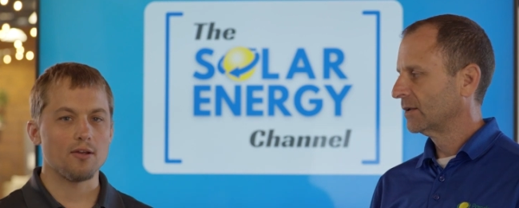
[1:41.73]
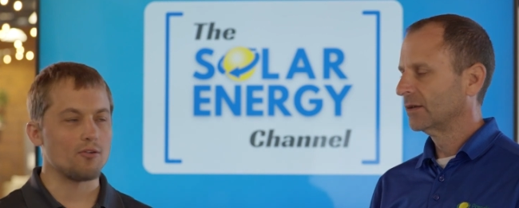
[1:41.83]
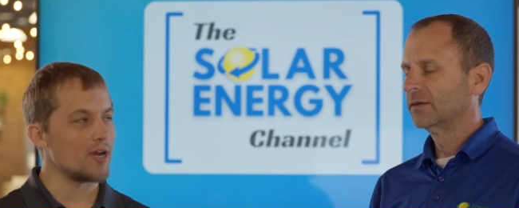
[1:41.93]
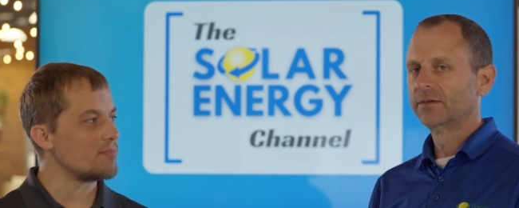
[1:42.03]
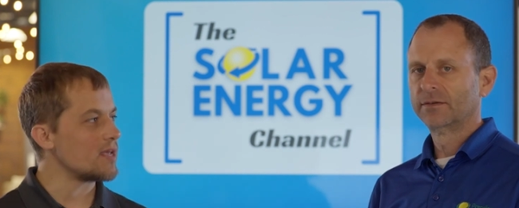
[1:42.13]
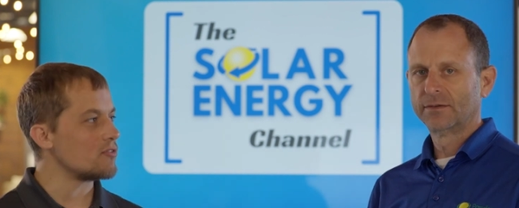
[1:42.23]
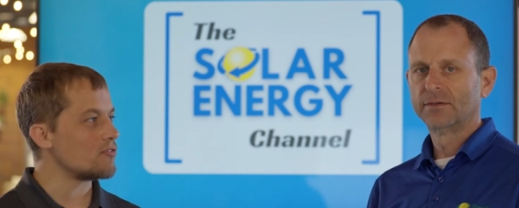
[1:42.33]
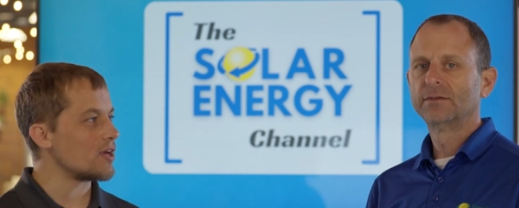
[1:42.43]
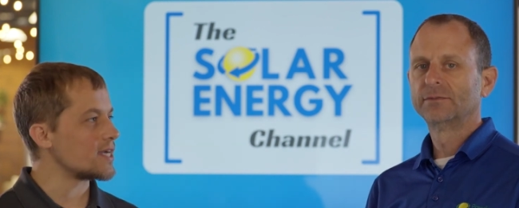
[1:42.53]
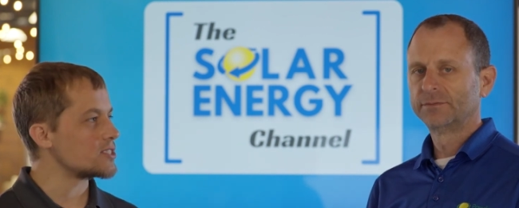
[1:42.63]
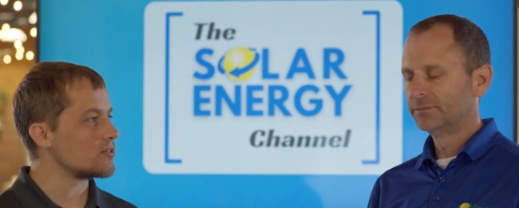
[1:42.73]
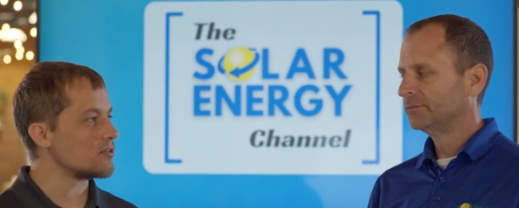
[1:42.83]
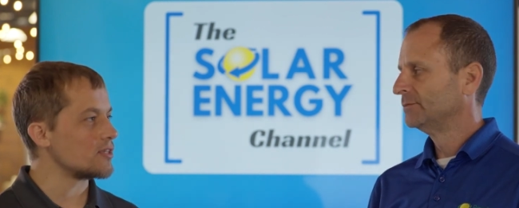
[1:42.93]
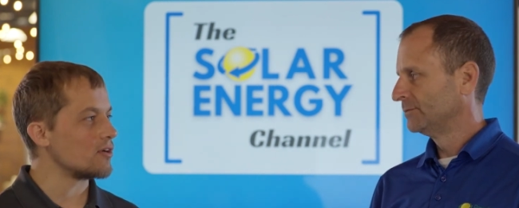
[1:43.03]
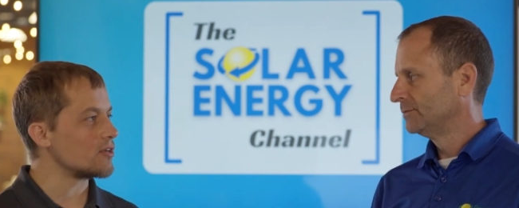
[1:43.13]
Speaker 1: great manufacturer.
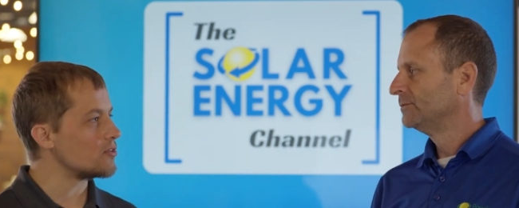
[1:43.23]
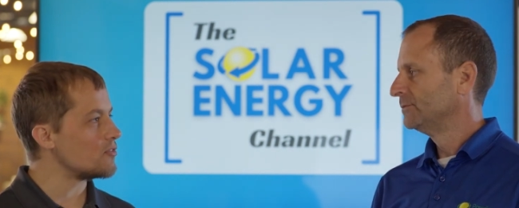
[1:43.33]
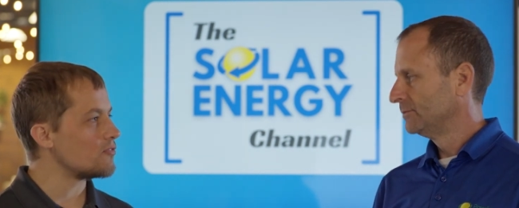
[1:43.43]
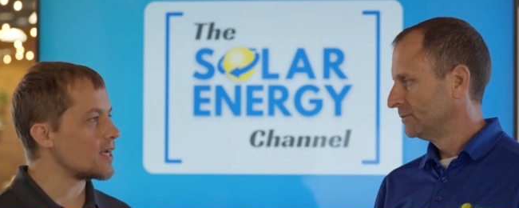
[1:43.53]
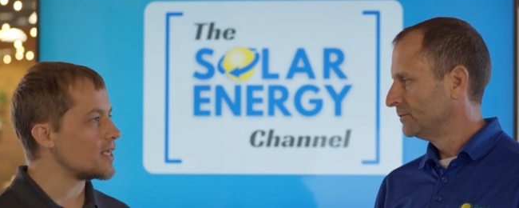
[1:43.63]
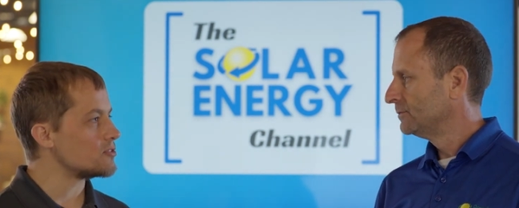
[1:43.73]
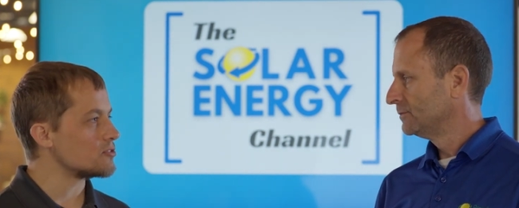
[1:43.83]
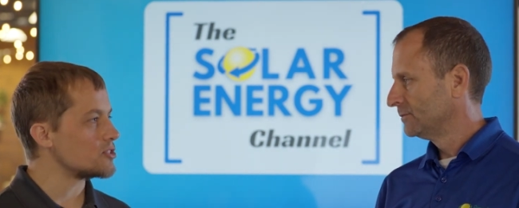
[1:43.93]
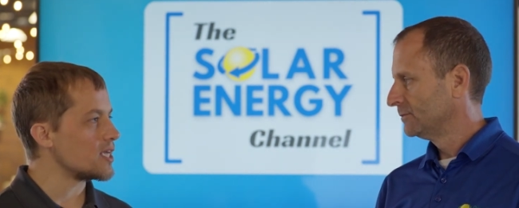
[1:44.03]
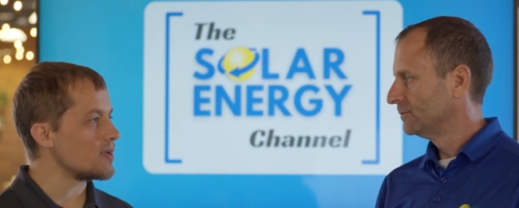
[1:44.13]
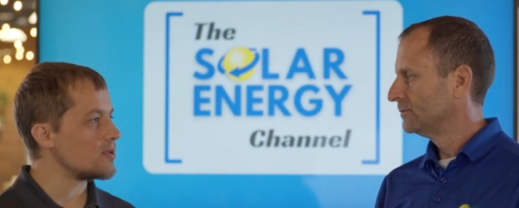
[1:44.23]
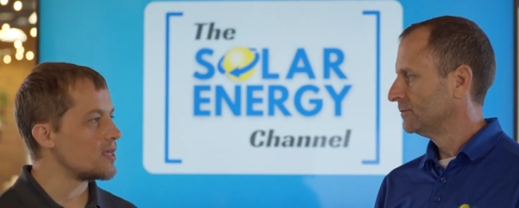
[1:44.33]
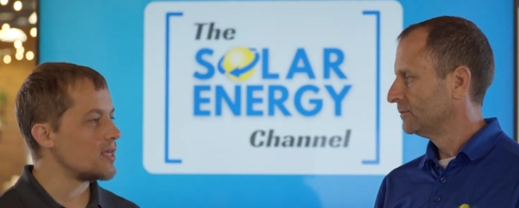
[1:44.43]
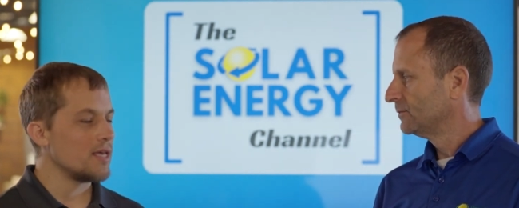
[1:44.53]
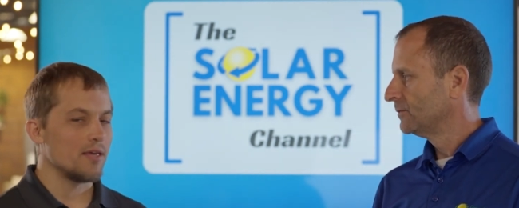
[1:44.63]
They're in good financial shape.
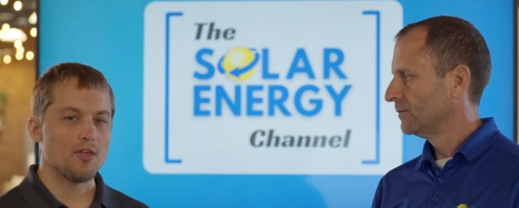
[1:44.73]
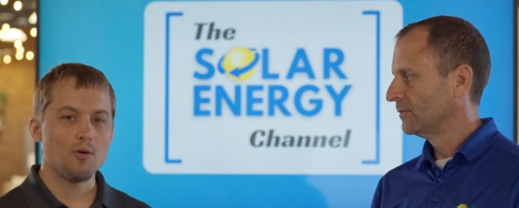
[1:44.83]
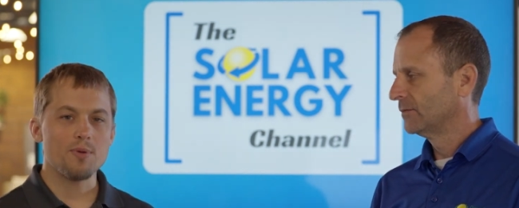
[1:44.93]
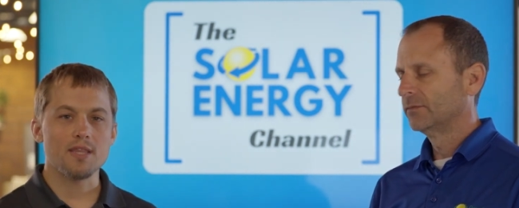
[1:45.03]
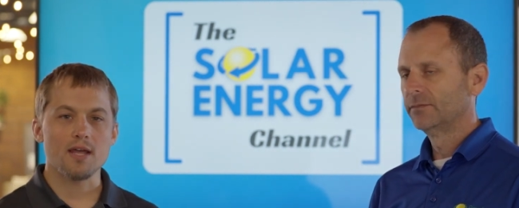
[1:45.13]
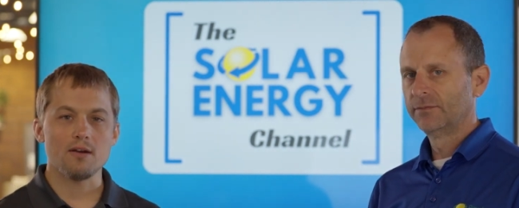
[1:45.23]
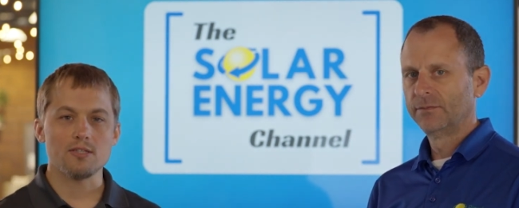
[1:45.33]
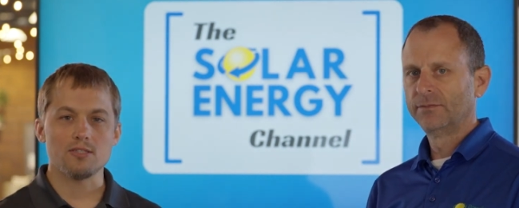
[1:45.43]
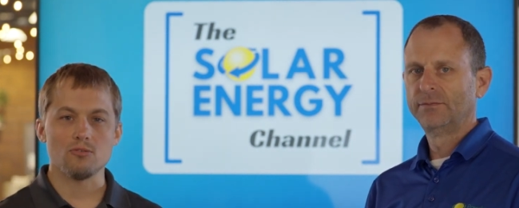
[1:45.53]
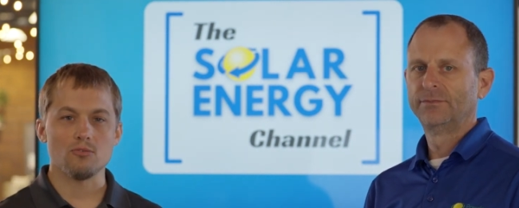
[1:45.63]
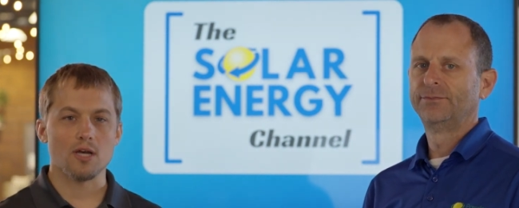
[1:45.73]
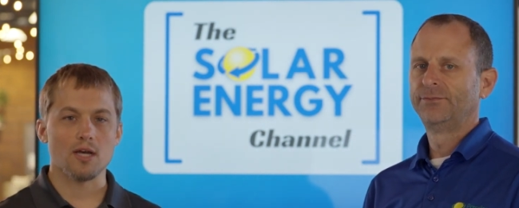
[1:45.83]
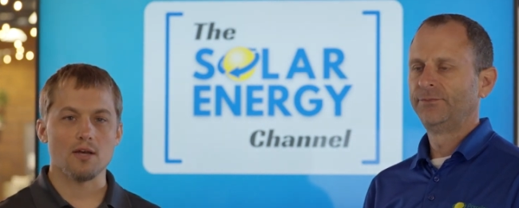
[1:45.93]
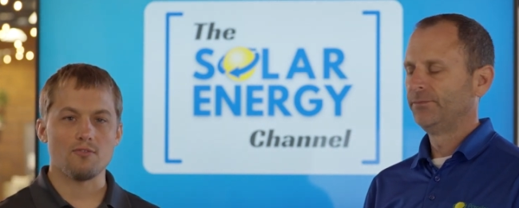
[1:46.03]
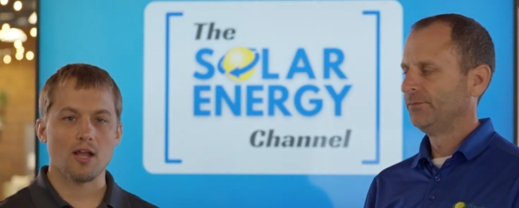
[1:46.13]
They'll be there to
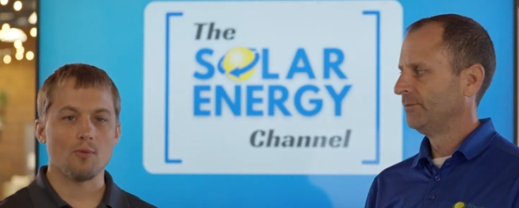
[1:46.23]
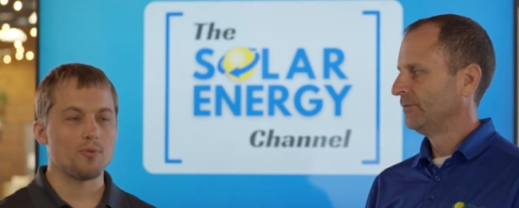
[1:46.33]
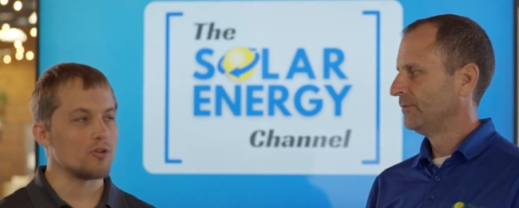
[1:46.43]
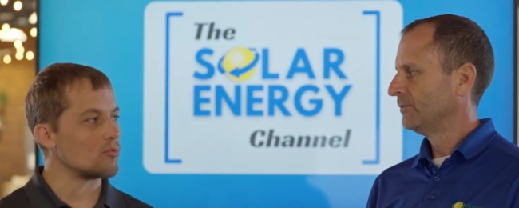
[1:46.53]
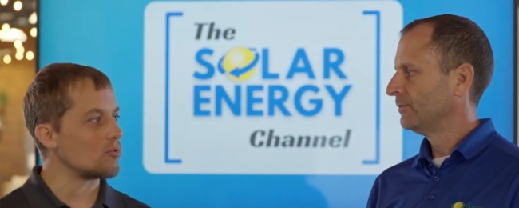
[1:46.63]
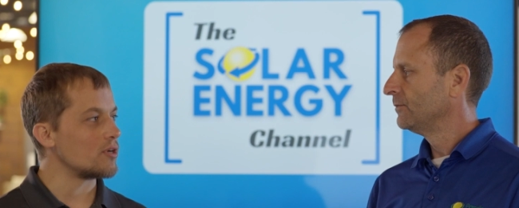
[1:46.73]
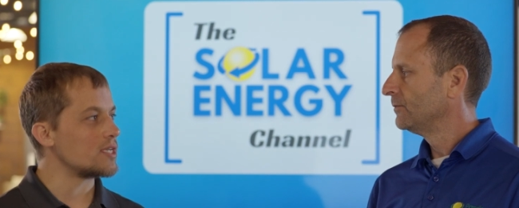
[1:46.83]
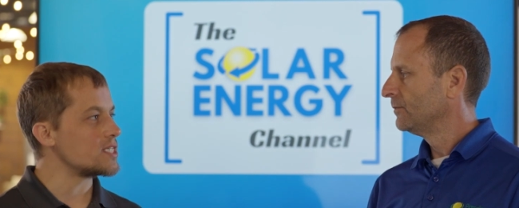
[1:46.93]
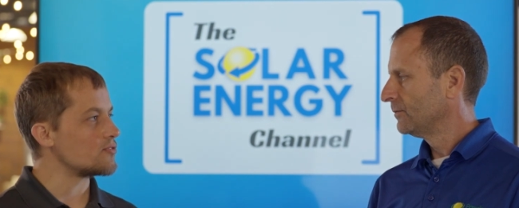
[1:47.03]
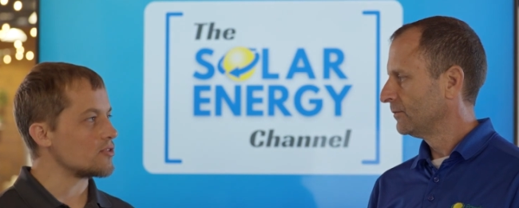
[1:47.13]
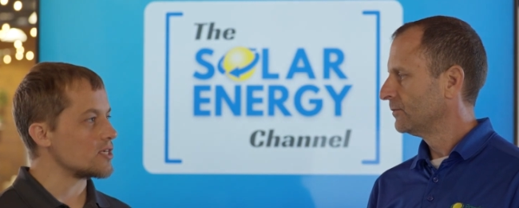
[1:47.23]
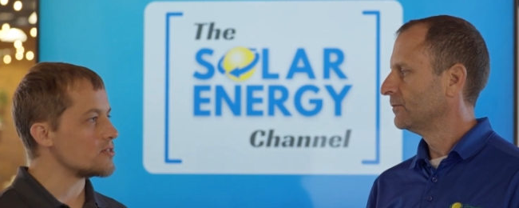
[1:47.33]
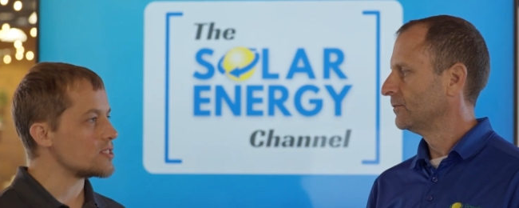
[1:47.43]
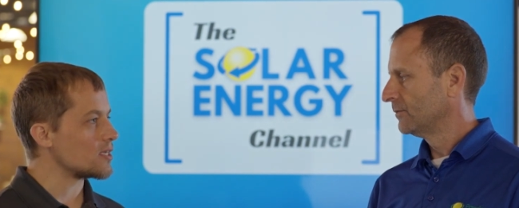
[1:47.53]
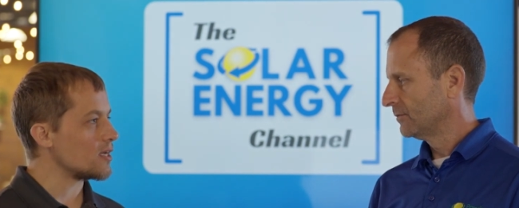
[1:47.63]
uh, follow up on your warranties for
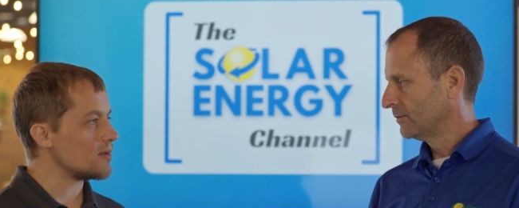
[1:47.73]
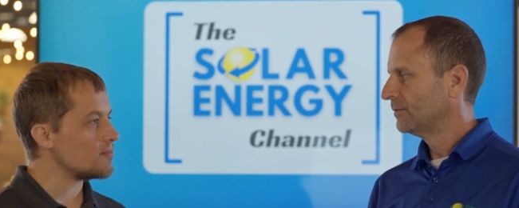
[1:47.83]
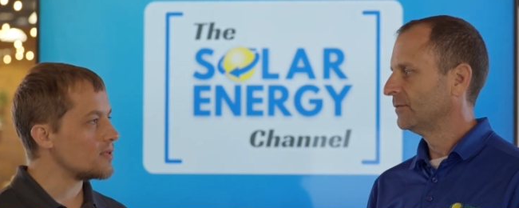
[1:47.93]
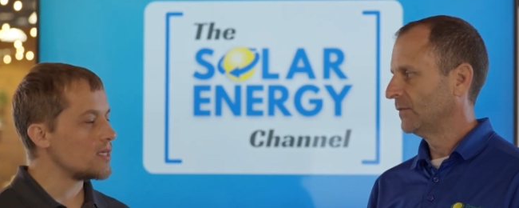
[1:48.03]
years to come.